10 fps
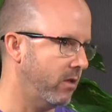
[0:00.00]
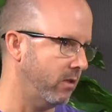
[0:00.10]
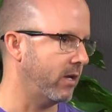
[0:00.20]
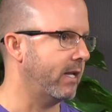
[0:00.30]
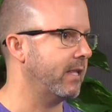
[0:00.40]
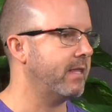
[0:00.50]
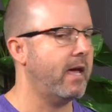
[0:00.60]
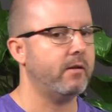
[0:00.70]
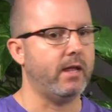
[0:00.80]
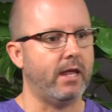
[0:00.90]
looking at
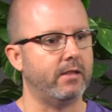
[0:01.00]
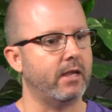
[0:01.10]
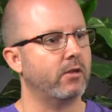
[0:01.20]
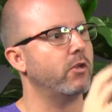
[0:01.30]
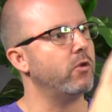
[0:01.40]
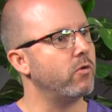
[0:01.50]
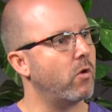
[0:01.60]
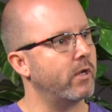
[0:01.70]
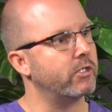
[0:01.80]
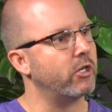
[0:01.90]
that, and like you
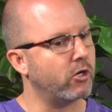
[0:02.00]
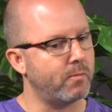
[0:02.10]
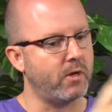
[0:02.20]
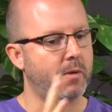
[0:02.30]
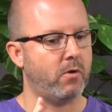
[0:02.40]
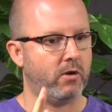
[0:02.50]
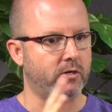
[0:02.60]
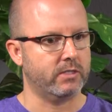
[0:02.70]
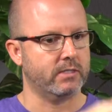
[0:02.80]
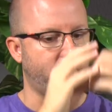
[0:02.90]
going to your community
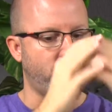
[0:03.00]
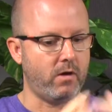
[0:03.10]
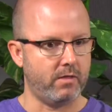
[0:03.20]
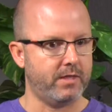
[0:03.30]
partners and saying, well,